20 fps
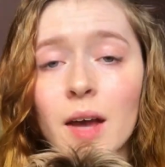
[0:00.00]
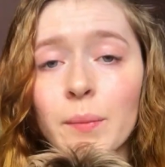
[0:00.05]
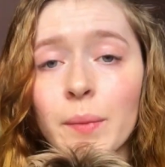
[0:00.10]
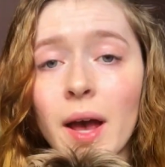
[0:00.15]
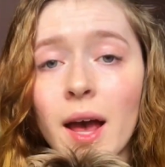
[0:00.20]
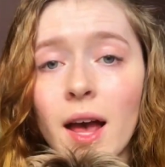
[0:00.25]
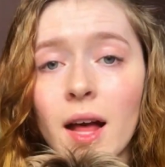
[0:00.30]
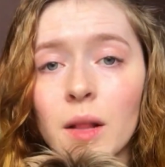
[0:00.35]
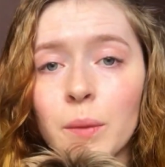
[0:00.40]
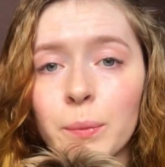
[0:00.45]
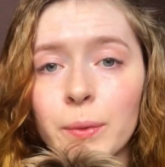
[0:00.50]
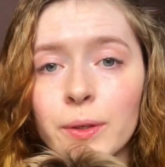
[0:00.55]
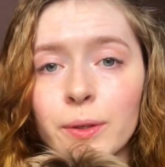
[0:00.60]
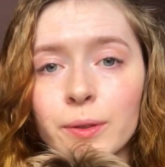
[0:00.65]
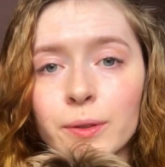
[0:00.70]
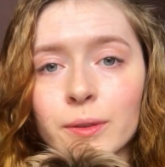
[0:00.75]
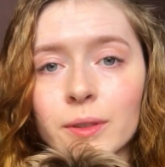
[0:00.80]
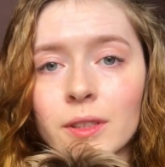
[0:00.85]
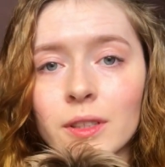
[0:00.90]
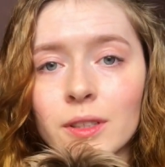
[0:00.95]
I'm help
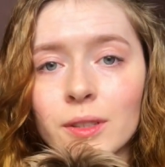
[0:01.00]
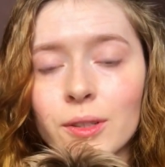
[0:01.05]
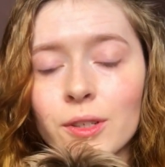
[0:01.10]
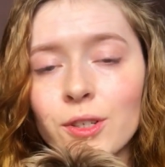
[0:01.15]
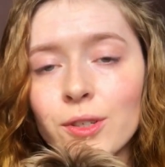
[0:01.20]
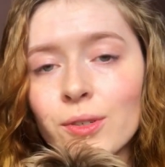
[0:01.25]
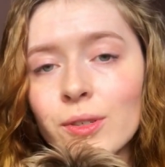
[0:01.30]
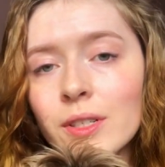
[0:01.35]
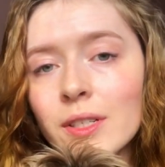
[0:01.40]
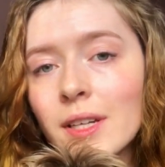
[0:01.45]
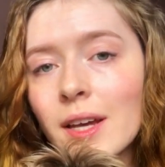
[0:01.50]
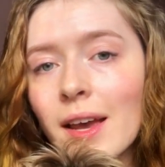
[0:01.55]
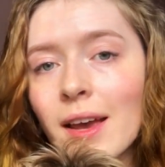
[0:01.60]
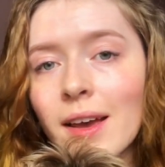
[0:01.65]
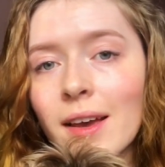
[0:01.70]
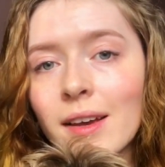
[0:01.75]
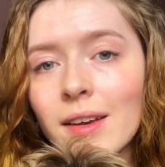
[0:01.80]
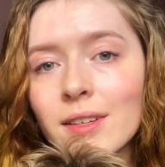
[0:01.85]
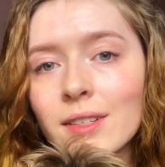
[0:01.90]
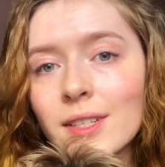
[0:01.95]
you to choose
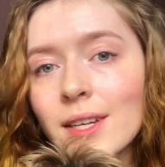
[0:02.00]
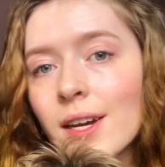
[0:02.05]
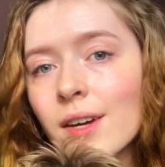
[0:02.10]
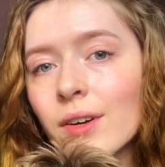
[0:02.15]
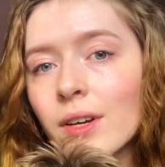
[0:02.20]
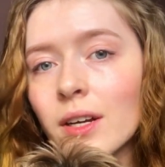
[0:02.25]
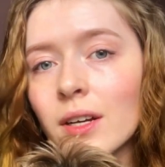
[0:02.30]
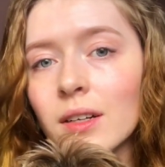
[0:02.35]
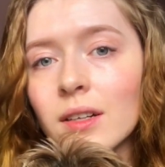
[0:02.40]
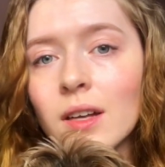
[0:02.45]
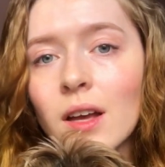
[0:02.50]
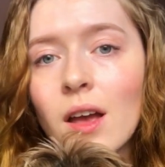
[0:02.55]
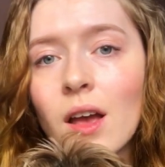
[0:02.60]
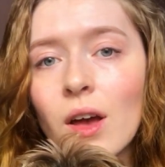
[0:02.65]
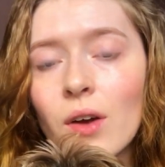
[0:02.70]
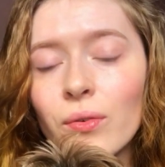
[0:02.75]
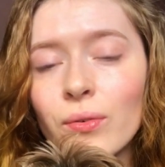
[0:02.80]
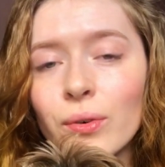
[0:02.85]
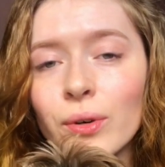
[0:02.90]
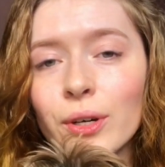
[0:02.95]
a serial
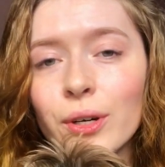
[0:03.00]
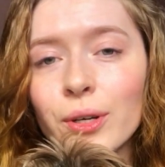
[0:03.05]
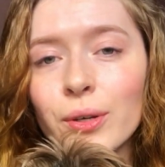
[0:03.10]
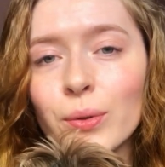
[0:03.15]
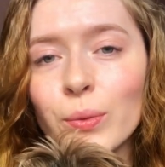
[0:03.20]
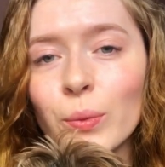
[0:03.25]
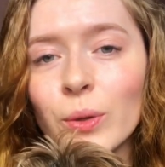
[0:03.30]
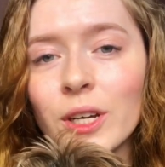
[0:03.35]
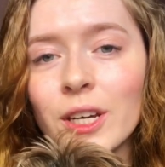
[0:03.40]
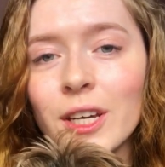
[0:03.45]
for your